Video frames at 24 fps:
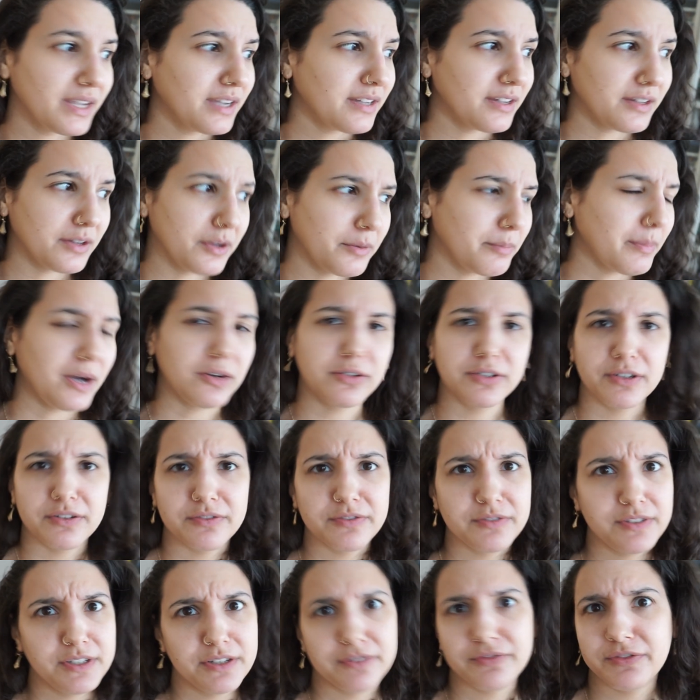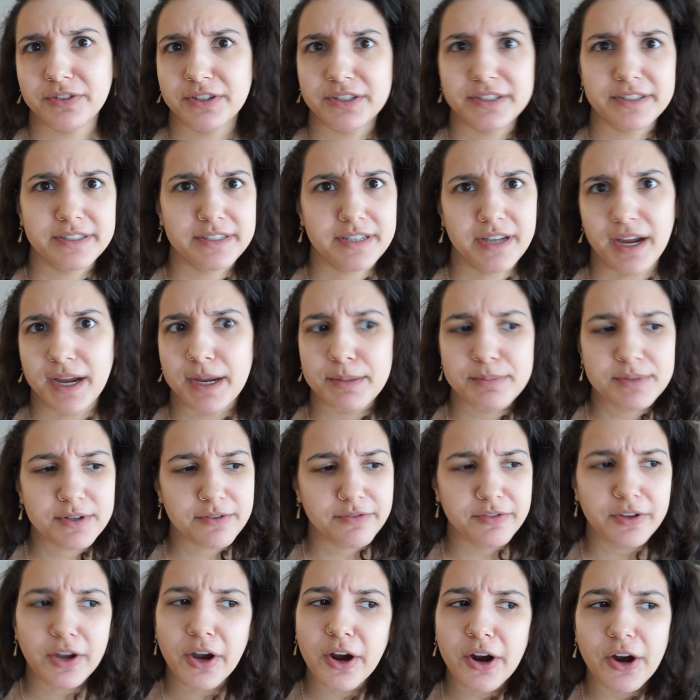amount of different types of
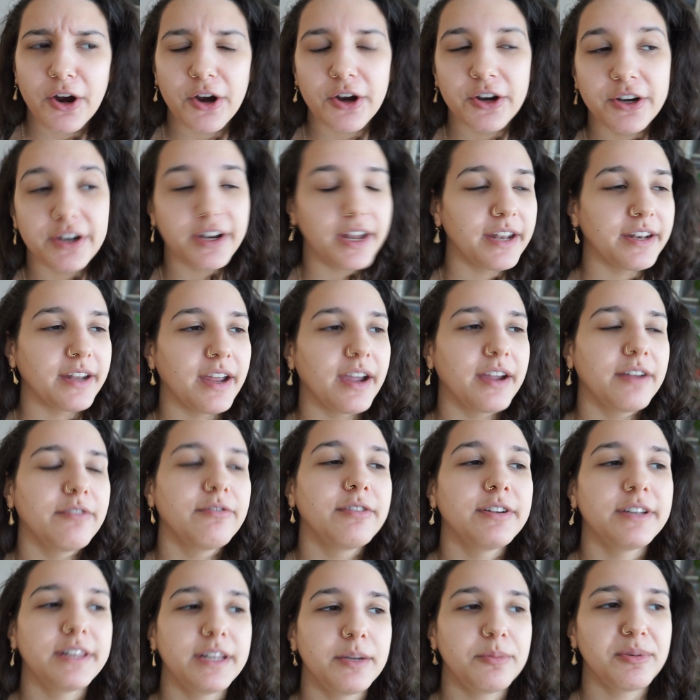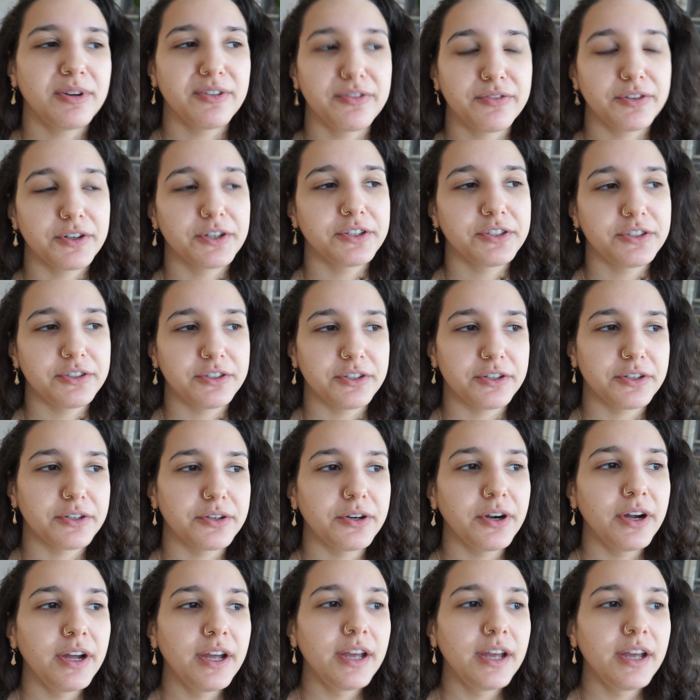yarn, and I really prefer to